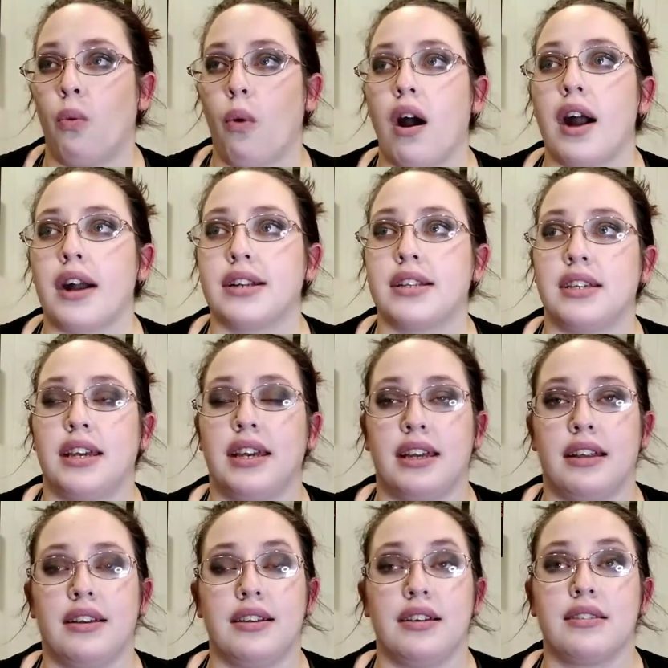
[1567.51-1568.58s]
walked
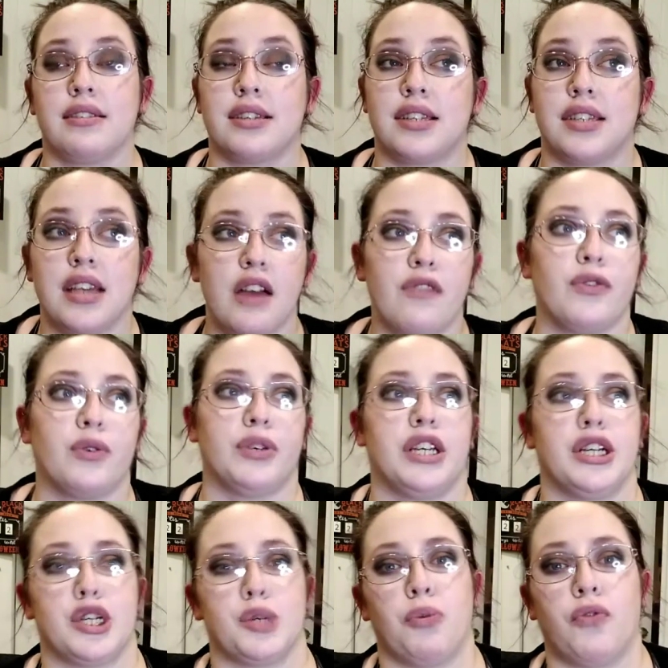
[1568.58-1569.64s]
in several
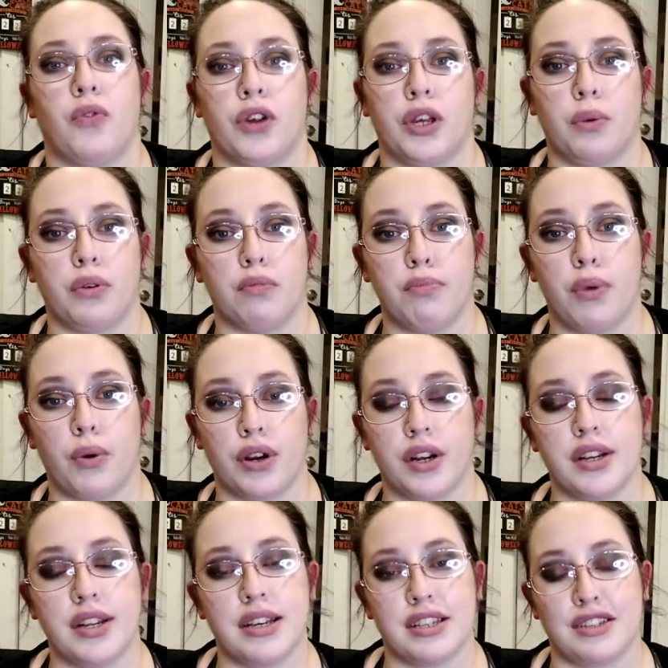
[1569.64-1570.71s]
years before you were
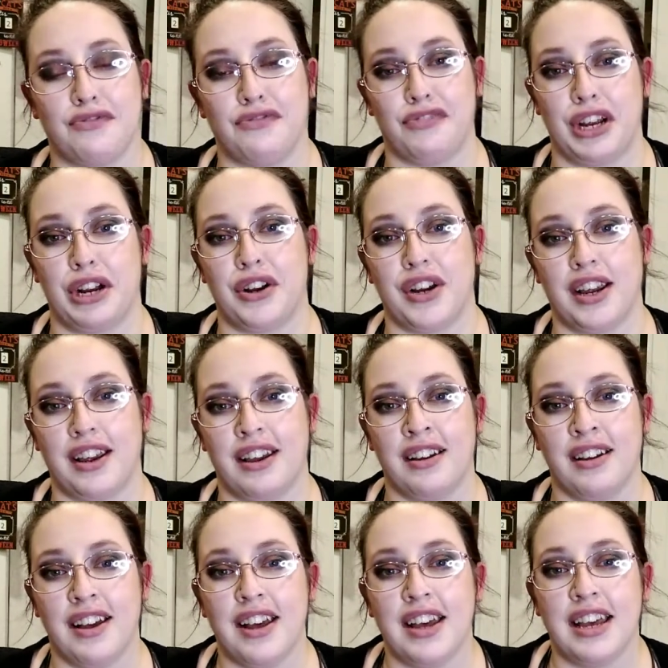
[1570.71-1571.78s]
born is very
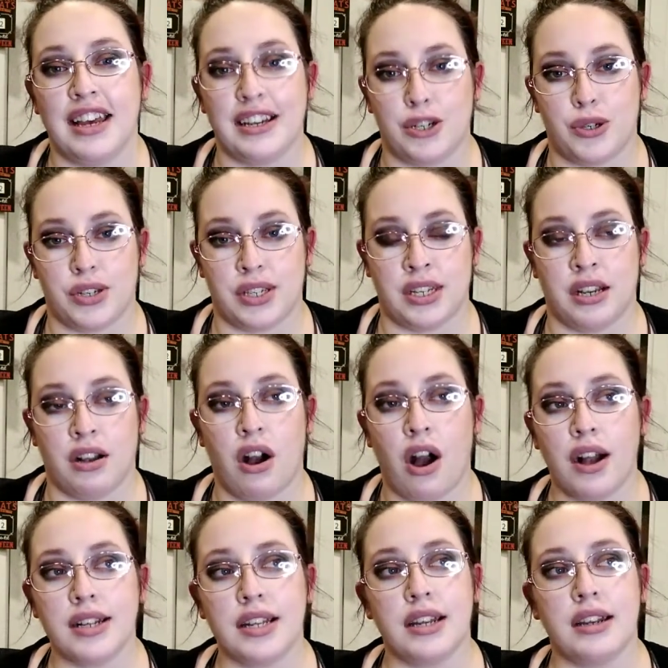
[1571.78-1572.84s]
interesting
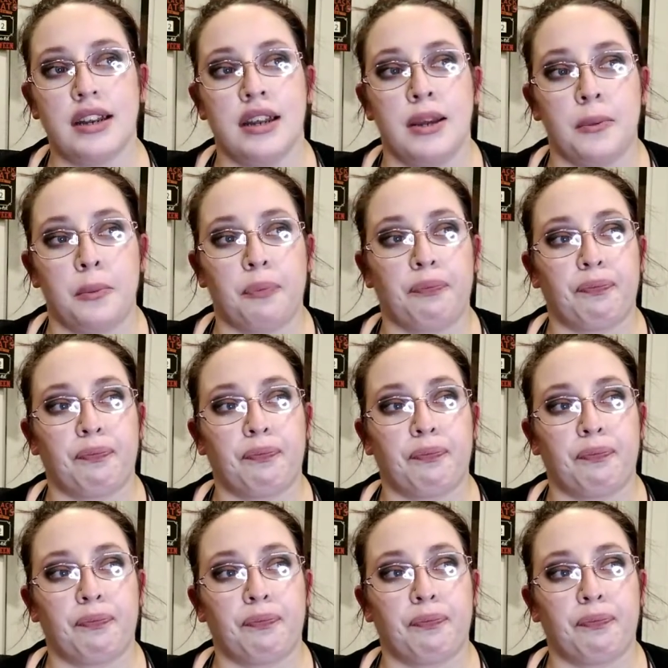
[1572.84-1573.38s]
ogden